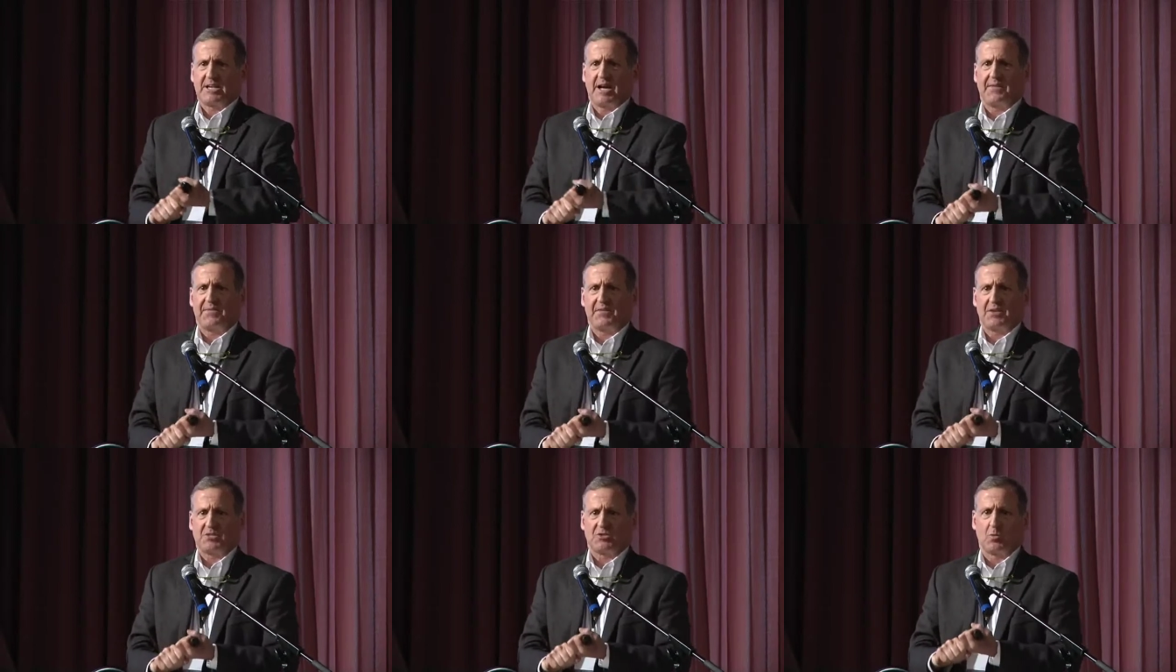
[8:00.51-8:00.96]

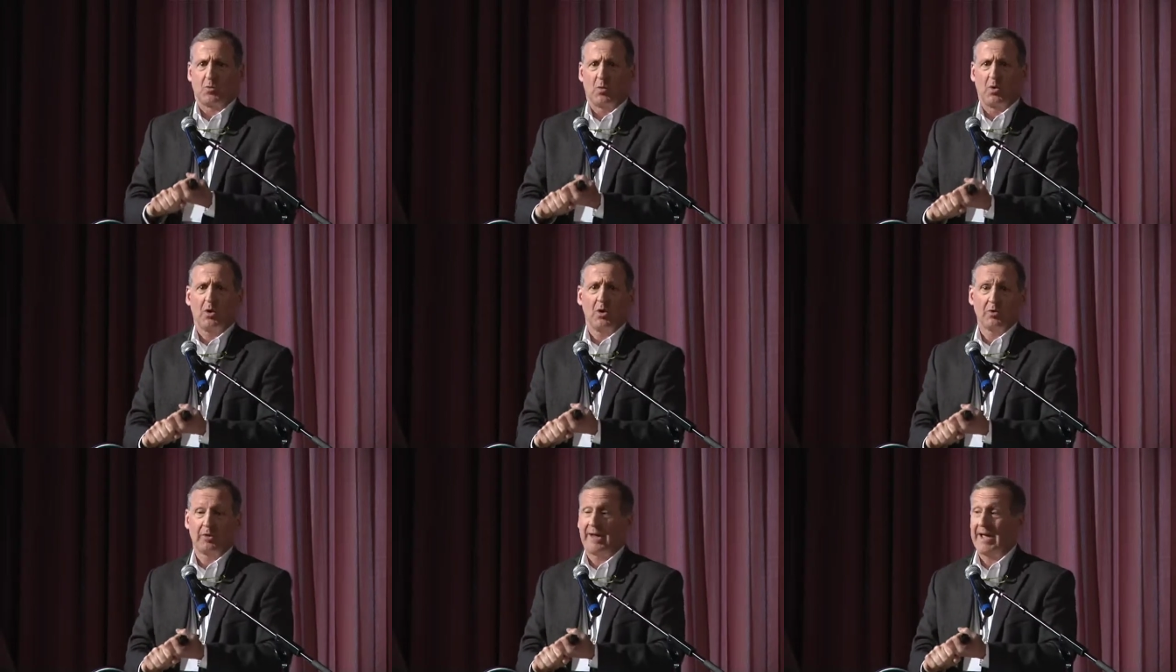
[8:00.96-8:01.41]
got this,
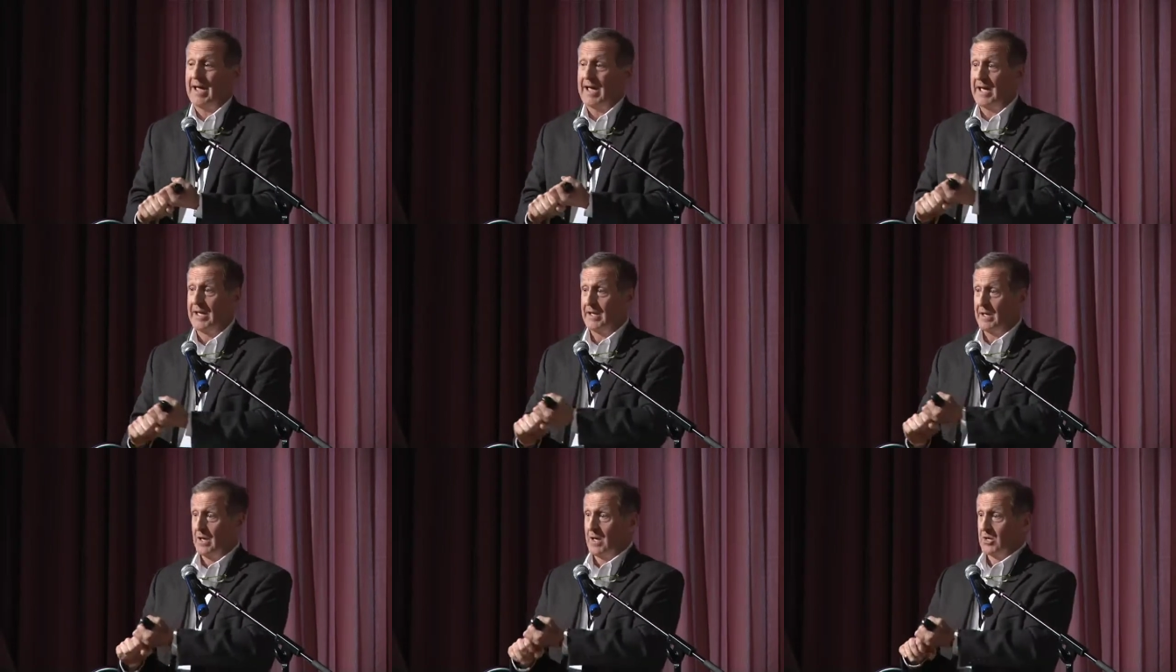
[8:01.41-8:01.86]
we're
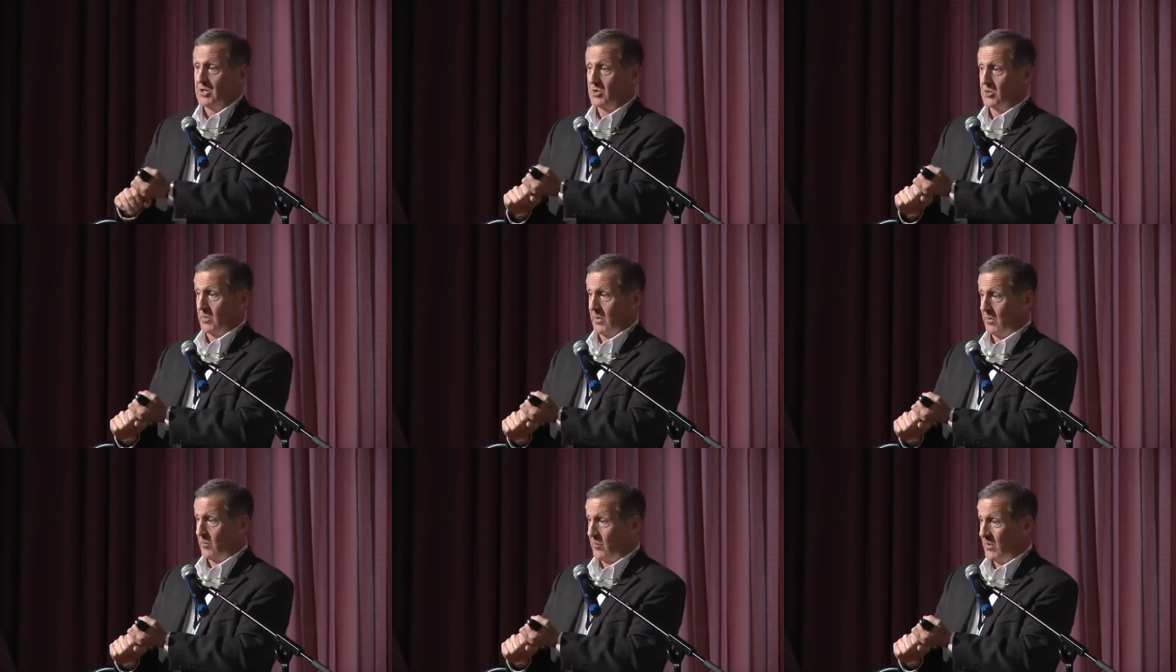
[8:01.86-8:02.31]
okay,
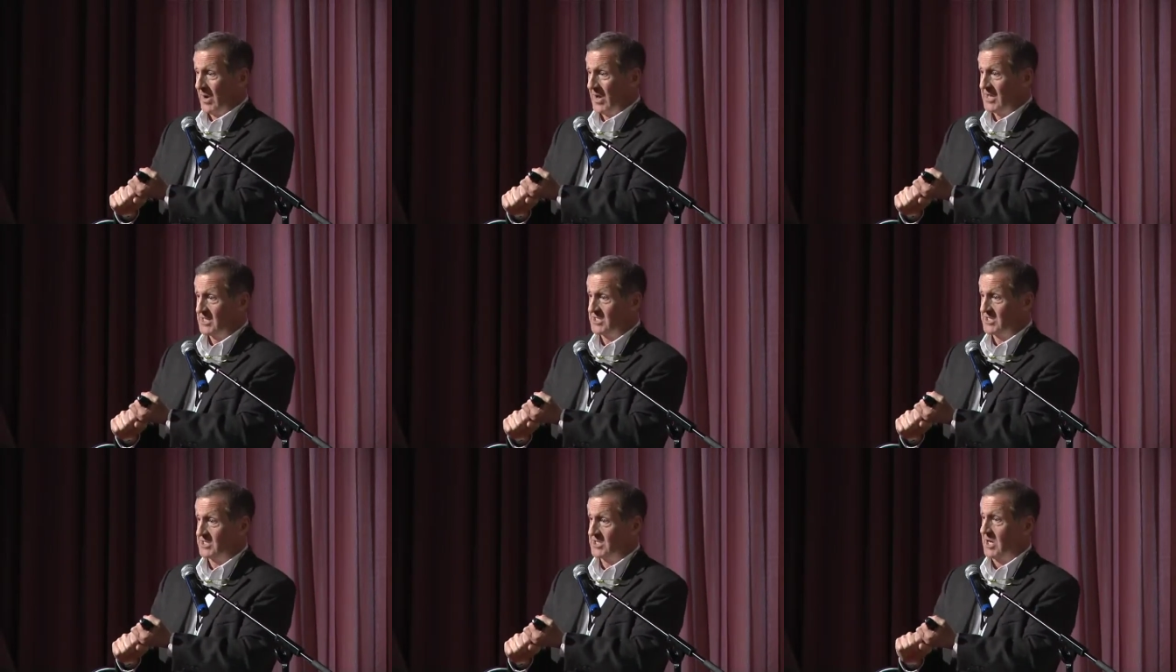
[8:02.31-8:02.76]
you're at
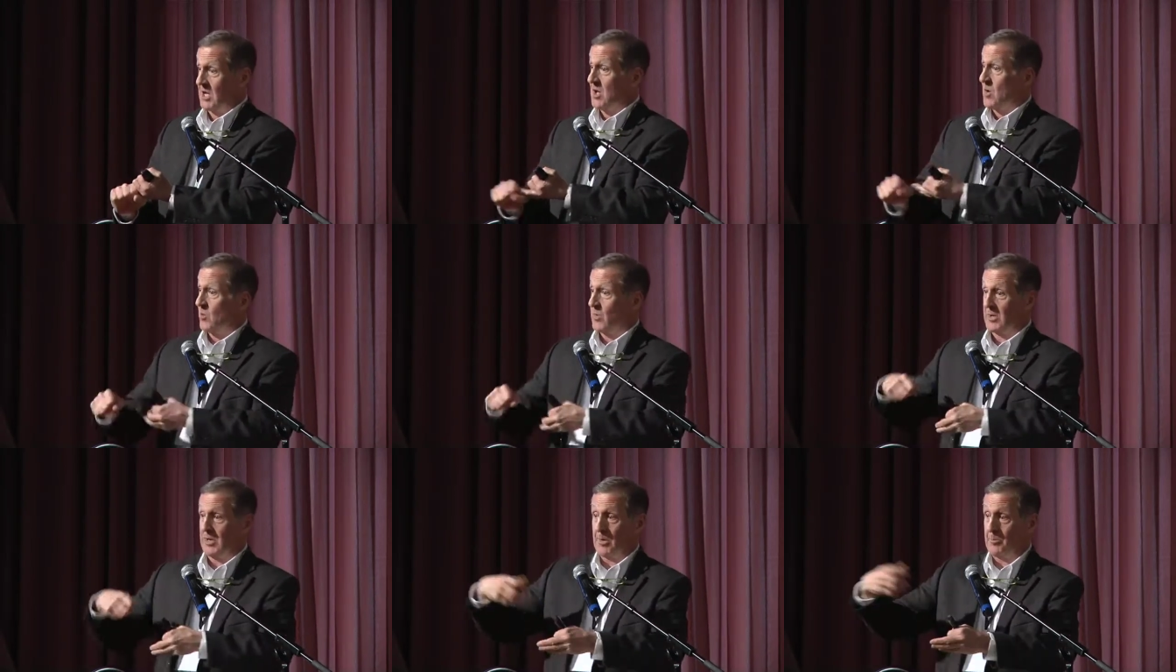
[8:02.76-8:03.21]
risk,
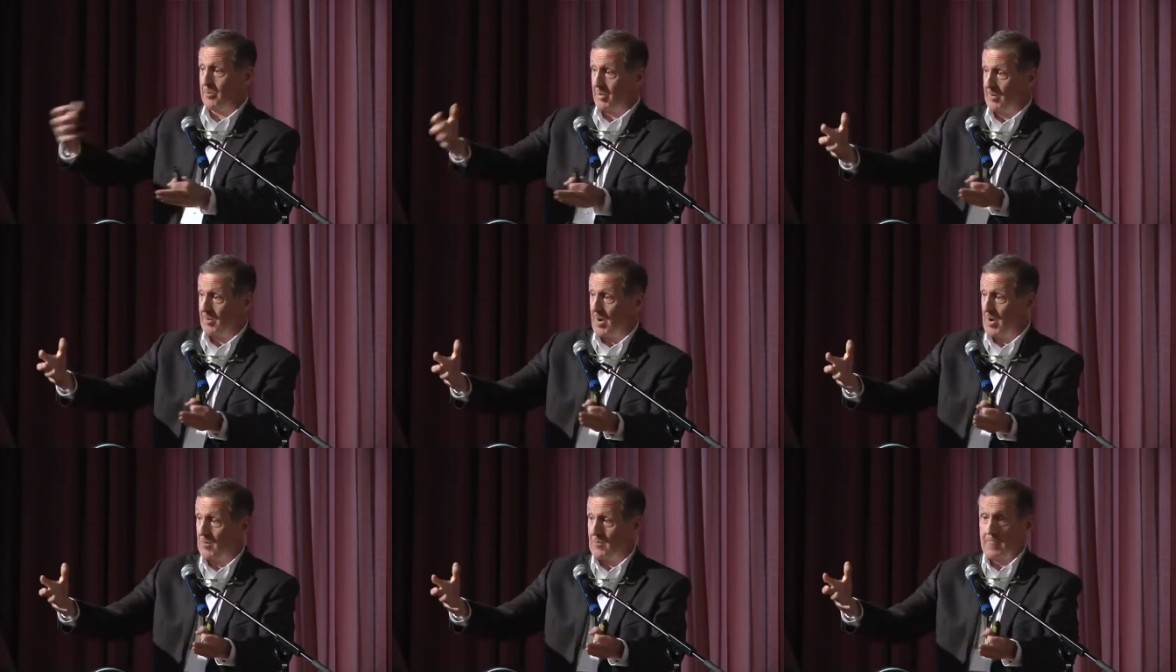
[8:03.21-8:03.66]
we're going to
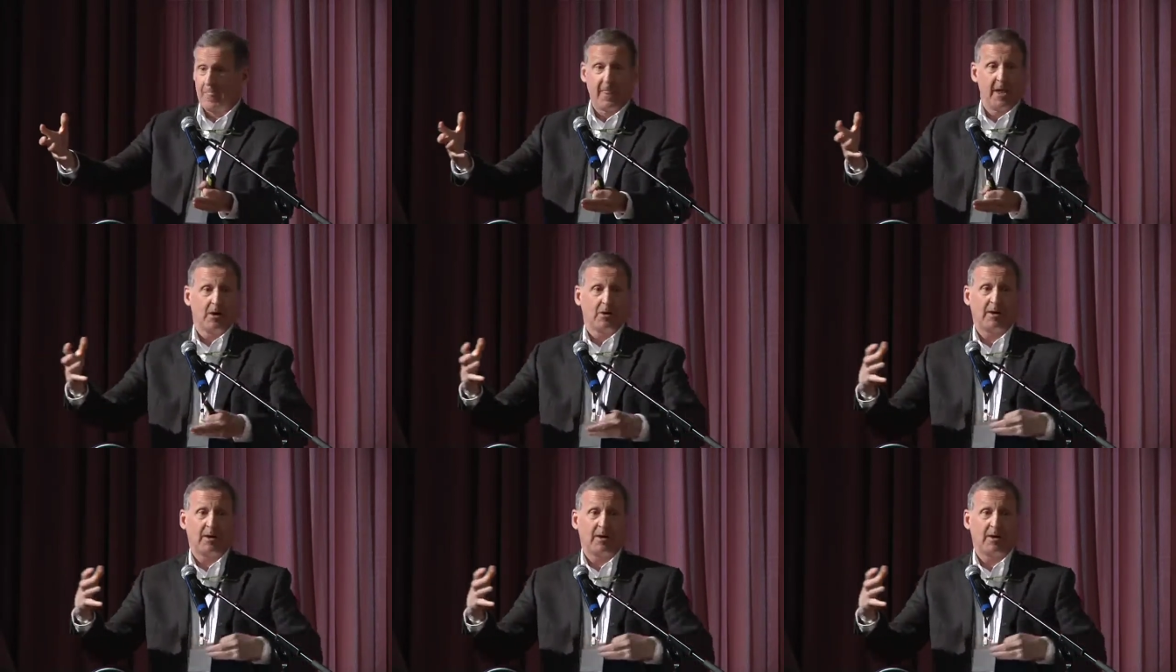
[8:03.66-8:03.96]
promote.